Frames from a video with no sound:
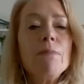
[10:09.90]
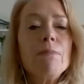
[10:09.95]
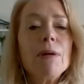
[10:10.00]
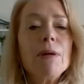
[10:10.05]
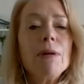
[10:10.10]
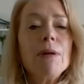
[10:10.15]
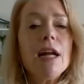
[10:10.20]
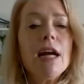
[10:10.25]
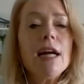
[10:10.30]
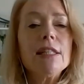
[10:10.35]

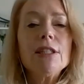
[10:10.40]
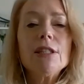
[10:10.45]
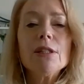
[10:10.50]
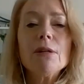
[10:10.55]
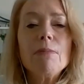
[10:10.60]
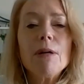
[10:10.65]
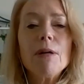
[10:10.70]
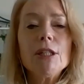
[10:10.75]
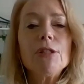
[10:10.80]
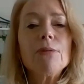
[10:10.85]
but not so
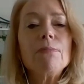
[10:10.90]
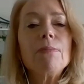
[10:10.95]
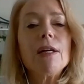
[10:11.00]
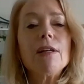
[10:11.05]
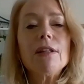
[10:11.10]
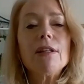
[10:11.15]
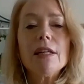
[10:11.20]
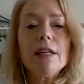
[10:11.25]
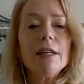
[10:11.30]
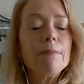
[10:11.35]
much
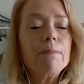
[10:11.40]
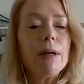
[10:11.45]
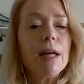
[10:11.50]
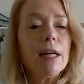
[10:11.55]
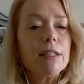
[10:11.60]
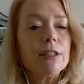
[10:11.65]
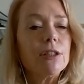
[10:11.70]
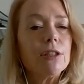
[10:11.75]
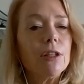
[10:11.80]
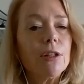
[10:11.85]
about the
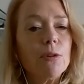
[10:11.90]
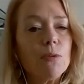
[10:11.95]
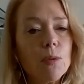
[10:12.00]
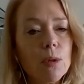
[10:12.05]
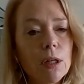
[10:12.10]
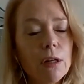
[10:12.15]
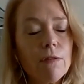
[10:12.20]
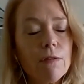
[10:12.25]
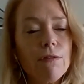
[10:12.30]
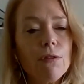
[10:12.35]
impacts on the
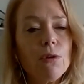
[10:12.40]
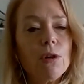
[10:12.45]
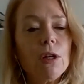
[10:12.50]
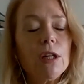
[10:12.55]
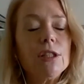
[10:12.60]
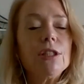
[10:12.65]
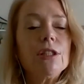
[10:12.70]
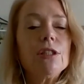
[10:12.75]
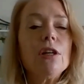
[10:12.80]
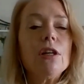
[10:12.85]

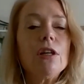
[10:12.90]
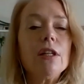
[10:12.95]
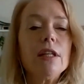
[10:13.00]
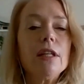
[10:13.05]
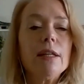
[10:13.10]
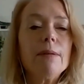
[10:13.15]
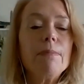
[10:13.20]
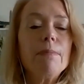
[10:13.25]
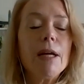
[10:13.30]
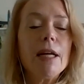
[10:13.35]
workforce, on the
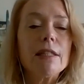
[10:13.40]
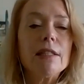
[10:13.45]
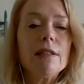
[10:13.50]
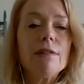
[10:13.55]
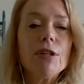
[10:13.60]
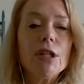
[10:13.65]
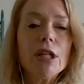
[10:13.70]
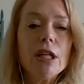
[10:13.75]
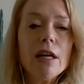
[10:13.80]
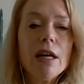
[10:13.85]
impacts of
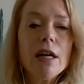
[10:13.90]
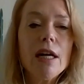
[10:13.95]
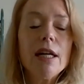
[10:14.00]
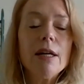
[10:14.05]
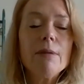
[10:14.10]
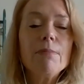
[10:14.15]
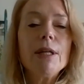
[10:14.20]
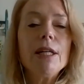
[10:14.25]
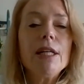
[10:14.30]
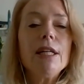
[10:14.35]
our
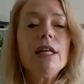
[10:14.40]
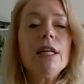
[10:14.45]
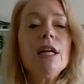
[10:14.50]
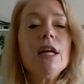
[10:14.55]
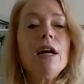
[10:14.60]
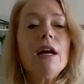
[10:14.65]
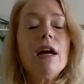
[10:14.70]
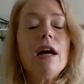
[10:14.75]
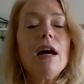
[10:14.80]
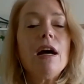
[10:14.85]
economy,
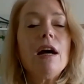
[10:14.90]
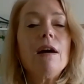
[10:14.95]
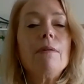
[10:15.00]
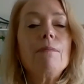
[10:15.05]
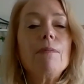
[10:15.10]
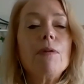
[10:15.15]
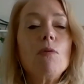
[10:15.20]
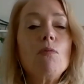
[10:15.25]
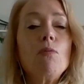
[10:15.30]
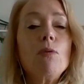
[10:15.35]

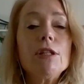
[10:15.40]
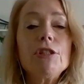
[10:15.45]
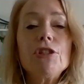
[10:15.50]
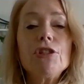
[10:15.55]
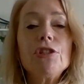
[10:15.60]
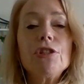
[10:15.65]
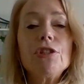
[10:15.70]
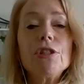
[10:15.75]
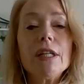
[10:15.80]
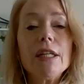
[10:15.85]
um,
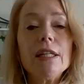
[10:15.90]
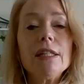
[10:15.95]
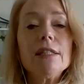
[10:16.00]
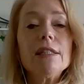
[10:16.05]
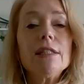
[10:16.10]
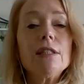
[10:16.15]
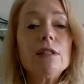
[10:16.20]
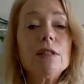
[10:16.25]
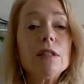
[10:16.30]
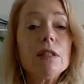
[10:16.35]
which
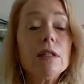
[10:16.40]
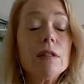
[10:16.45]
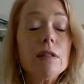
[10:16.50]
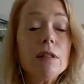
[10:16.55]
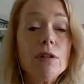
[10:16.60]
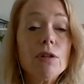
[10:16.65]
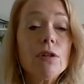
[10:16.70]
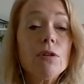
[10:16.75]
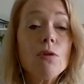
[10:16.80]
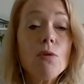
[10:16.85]
is
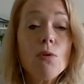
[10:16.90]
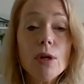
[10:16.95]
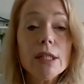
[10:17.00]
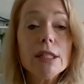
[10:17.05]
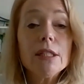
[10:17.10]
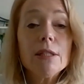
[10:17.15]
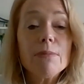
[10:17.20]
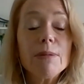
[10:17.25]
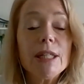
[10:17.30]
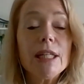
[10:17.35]

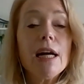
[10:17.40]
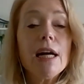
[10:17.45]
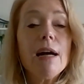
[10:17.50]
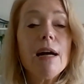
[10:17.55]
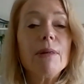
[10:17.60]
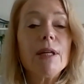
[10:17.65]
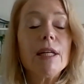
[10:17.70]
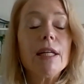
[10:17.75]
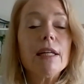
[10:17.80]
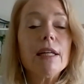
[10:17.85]
going to be
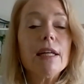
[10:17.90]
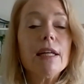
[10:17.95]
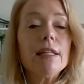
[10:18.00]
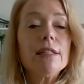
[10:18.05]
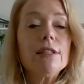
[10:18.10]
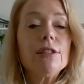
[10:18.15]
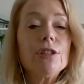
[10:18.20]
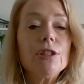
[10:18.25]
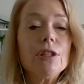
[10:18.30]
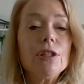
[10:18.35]
coming
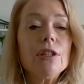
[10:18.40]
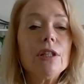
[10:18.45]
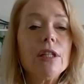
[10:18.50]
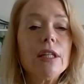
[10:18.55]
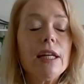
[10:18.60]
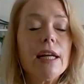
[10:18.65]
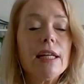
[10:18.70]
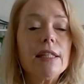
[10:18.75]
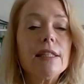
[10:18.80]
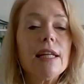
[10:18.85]
and
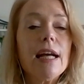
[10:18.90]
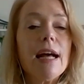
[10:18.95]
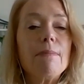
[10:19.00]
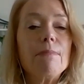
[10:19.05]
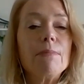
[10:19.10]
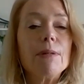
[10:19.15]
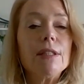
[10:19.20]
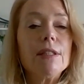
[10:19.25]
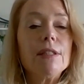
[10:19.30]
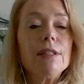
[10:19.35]
certainly has
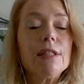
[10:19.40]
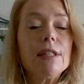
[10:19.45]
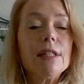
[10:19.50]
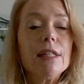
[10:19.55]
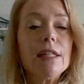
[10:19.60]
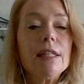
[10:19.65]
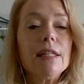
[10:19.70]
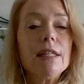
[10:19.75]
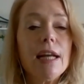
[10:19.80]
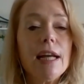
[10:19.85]
happened
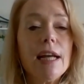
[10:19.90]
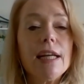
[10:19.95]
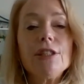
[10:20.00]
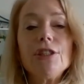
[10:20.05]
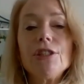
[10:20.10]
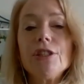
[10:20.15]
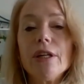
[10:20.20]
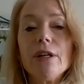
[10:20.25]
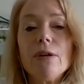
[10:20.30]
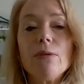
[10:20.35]
in
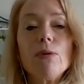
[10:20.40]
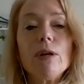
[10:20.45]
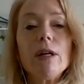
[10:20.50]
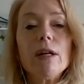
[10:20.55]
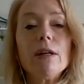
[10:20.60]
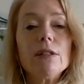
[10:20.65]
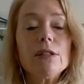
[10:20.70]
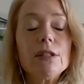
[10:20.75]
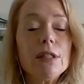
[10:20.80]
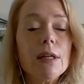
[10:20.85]
Asia,
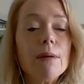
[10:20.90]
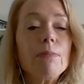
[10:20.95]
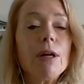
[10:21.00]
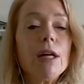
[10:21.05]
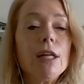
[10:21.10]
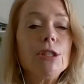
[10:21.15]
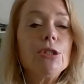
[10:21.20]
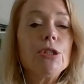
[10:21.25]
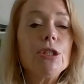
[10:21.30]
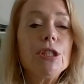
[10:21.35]
where some
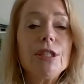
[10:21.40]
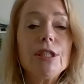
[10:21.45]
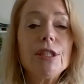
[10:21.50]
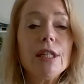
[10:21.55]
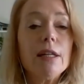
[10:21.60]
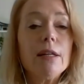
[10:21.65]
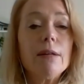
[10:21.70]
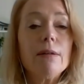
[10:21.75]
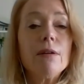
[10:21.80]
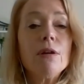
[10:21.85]
countries
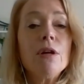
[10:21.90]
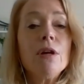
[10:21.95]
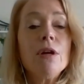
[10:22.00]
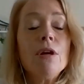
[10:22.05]
there,